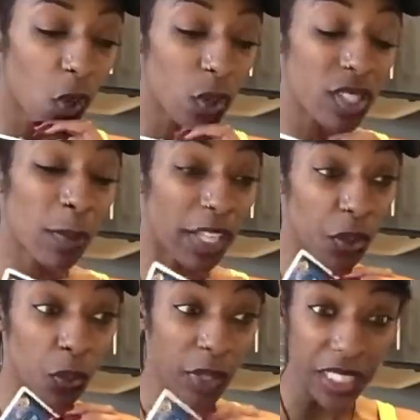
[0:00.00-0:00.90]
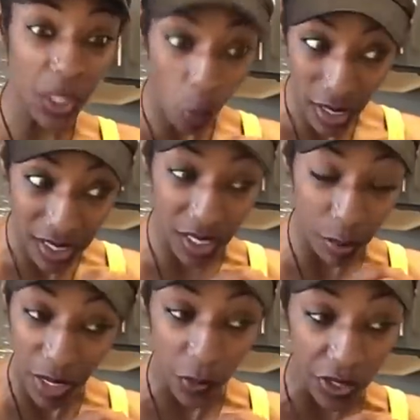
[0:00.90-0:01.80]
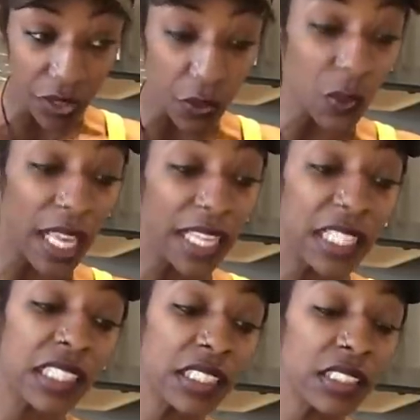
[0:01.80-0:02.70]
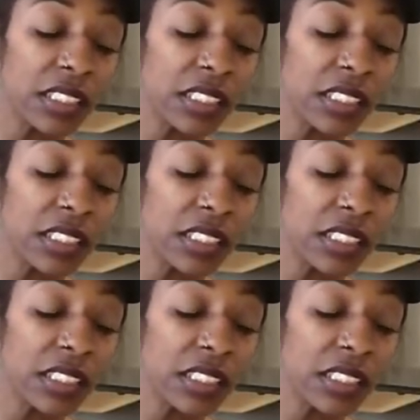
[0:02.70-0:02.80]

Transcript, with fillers: or somebody really wants to be with you. Like.